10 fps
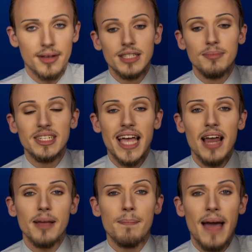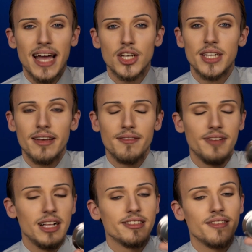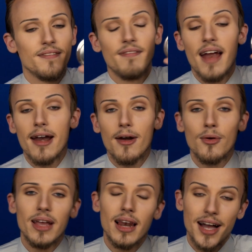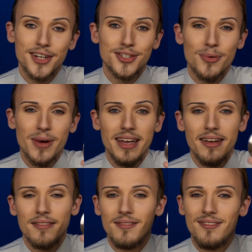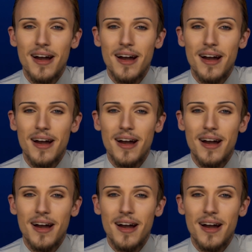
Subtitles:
The metallic packaging feels very luxury and